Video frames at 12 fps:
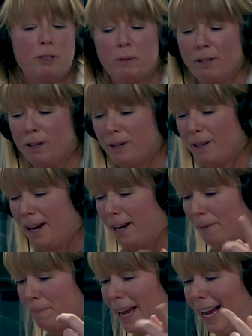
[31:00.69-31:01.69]
your
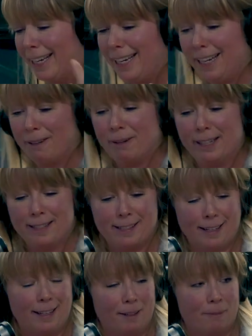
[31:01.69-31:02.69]
packing was
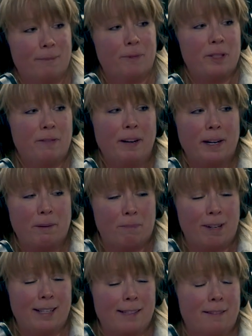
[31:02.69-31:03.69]
very impressive.